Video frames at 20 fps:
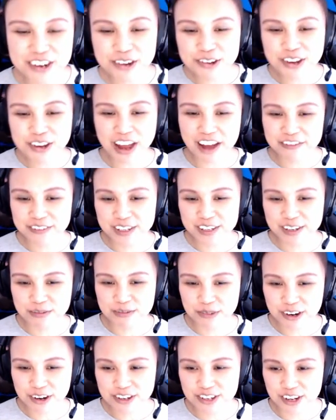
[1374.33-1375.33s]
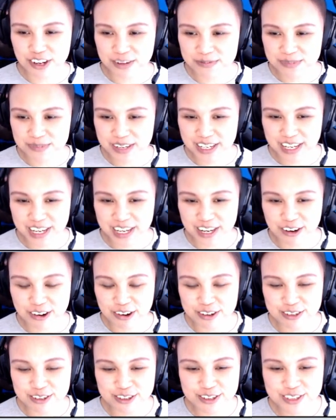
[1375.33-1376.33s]
have the workshop
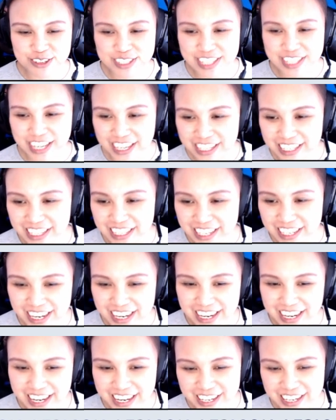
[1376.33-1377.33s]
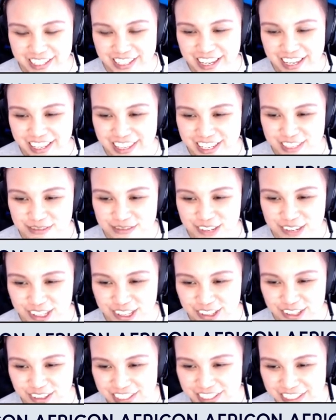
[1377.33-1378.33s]
on Tuesday, and yeah, that's really
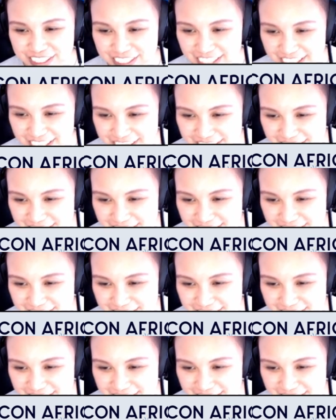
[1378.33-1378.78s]
good. Yes.